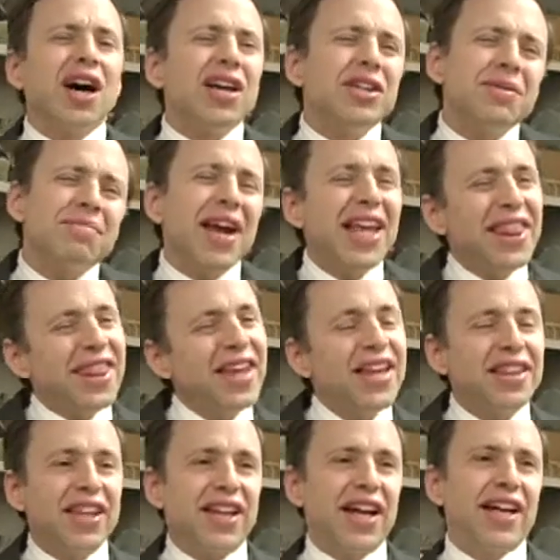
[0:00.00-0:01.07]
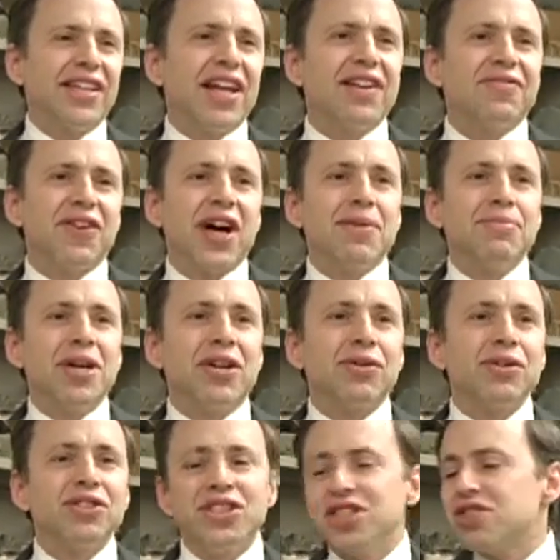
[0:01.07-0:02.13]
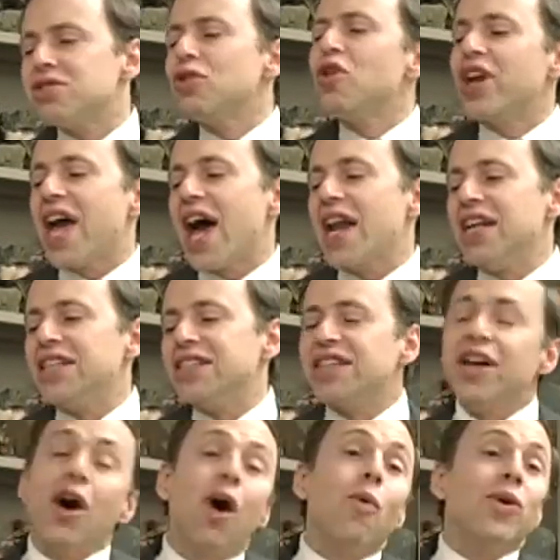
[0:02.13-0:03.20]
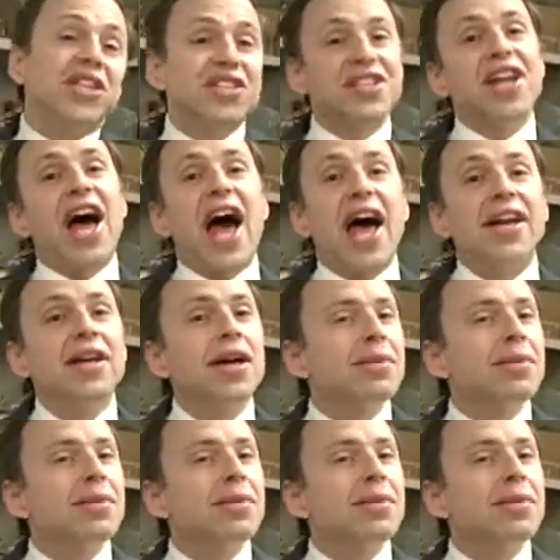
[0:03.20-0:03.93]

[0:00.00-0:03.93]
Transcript: You may think that identifying minerals, you just look at it and you say, oh, it's that.